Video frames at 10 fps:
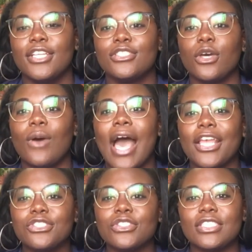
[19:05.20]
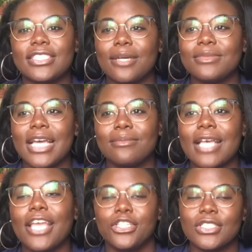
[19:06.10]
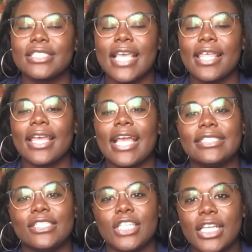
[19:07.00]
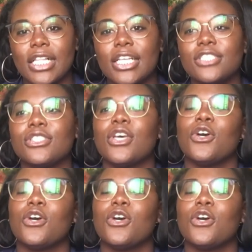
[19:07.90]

So I usually sometimes, I usually say like I teach English